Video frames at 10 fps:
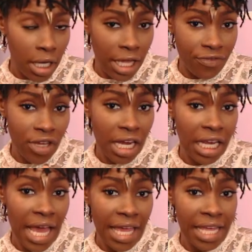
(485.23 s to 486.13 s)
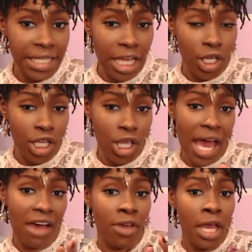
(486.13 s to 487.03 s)
if you're a client and you
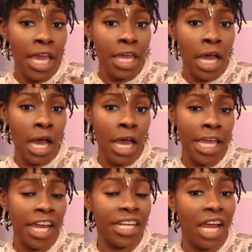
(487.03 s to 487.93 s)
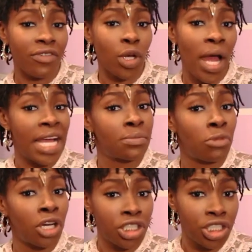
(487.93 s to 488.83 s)
have hair that requires
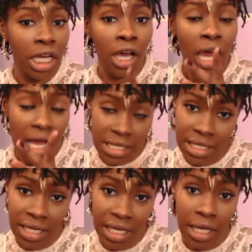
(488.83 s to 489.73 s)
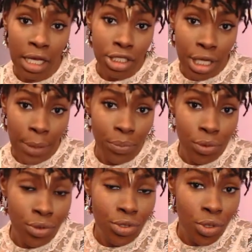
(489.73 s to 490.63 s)
moisture, acidic
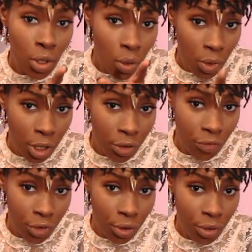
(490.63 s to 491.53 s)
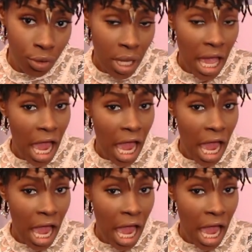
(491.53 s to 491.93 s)
shampoos work for you.